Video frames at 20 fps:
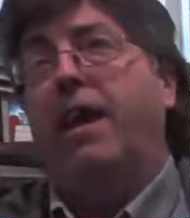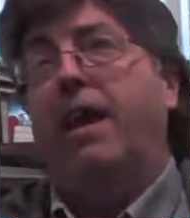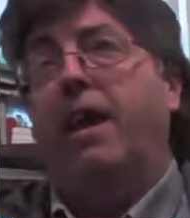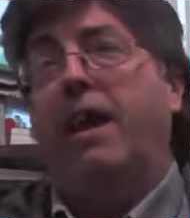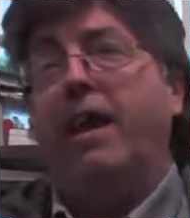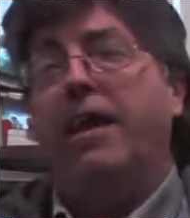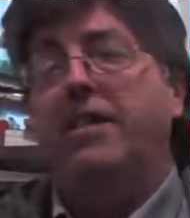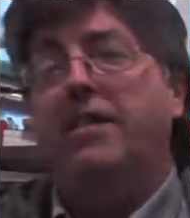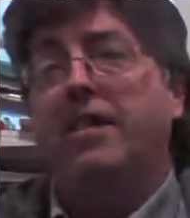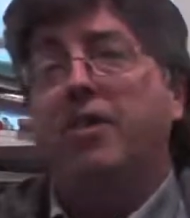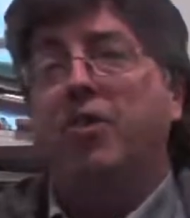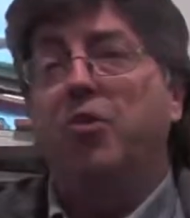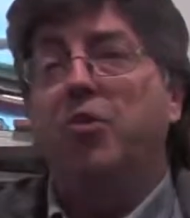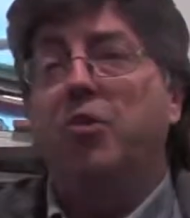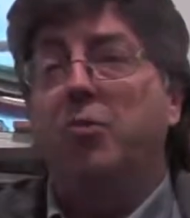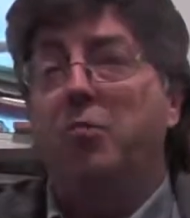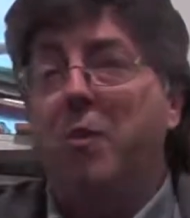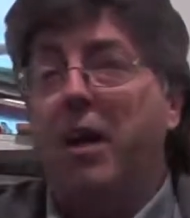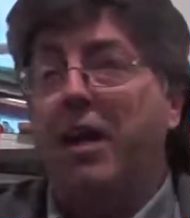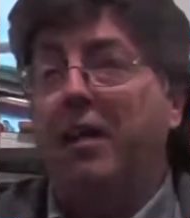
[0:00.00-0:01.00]
he's a good
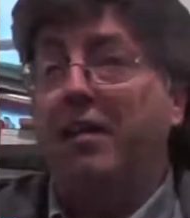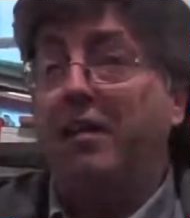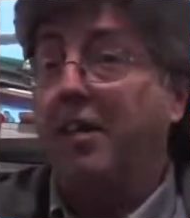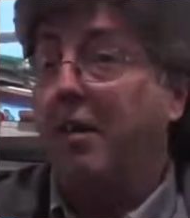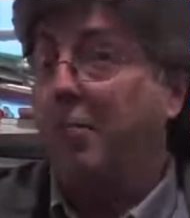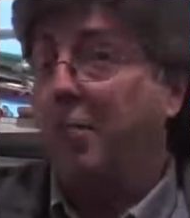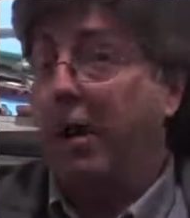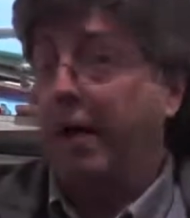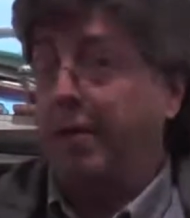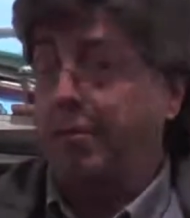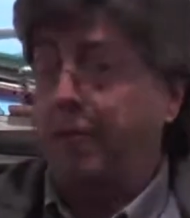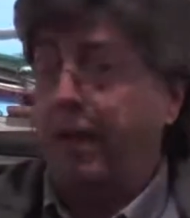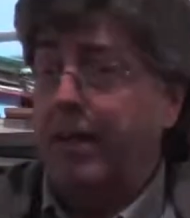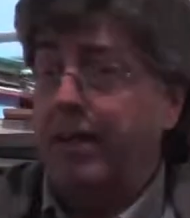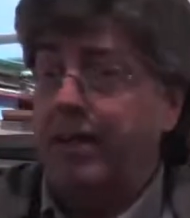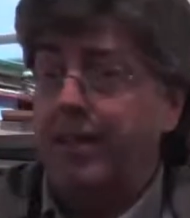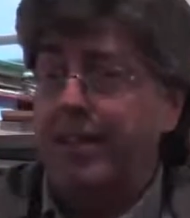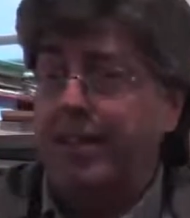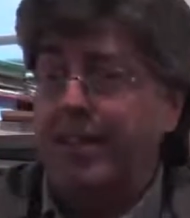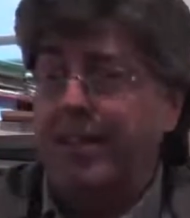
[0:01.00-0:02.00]
man in a bad
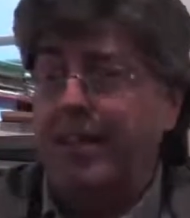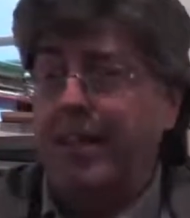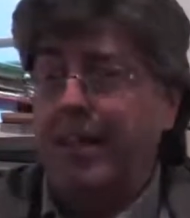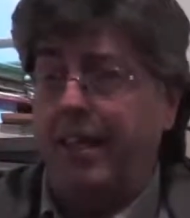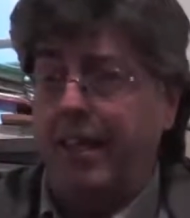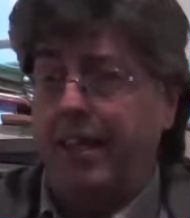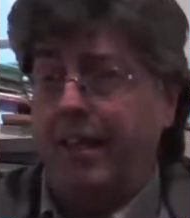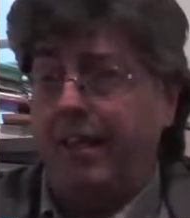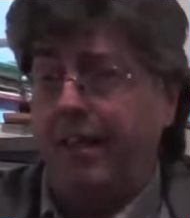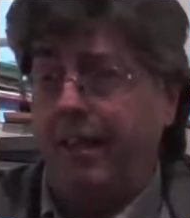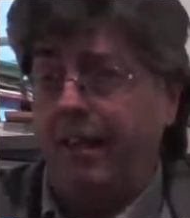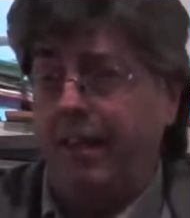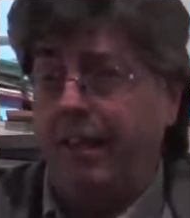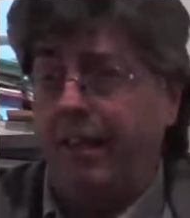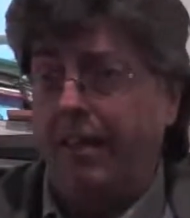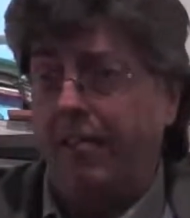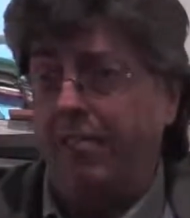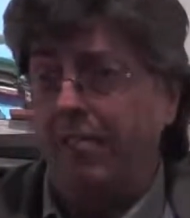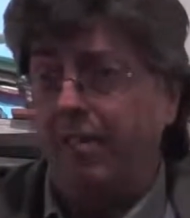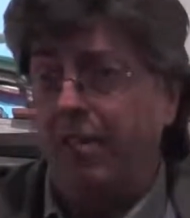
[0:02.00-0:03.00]
man's skin,
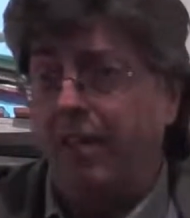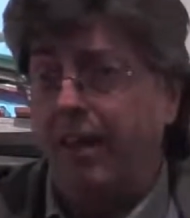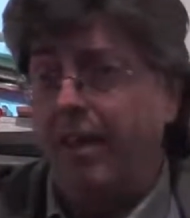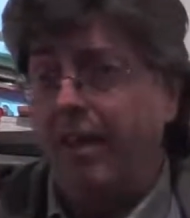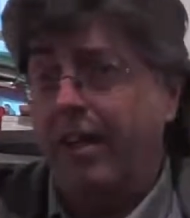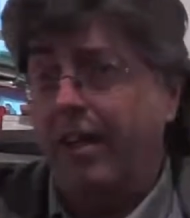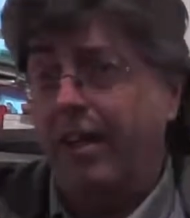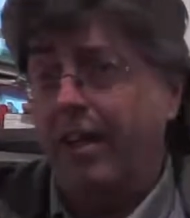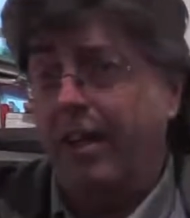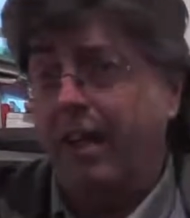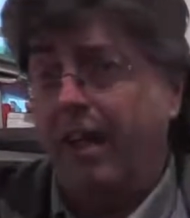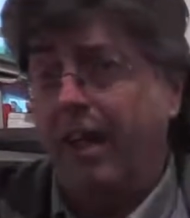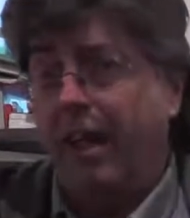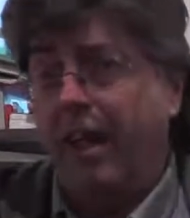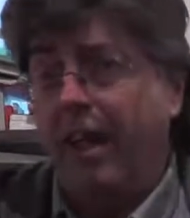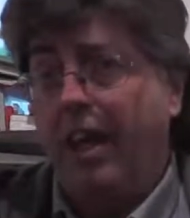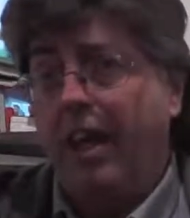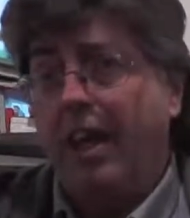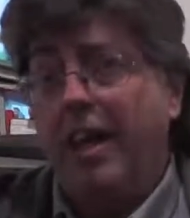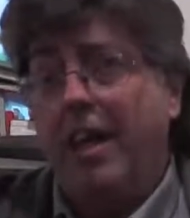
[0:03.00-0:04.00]
if you like.
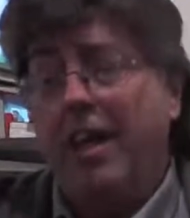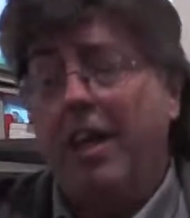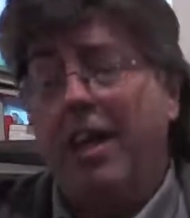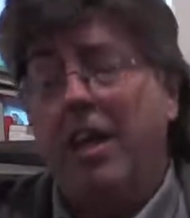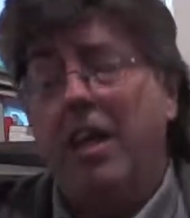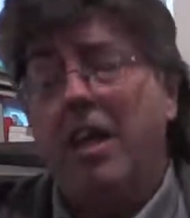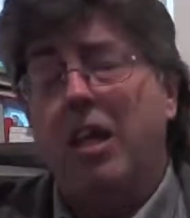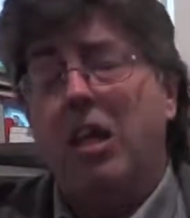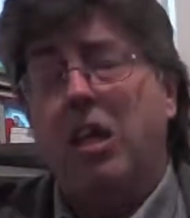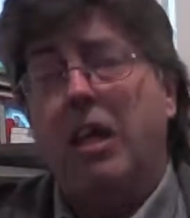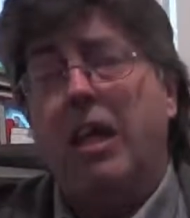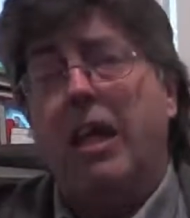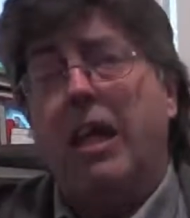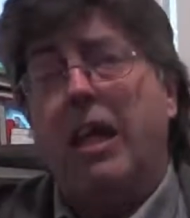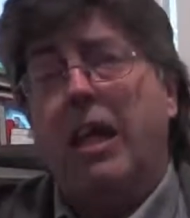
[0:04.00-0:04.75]
He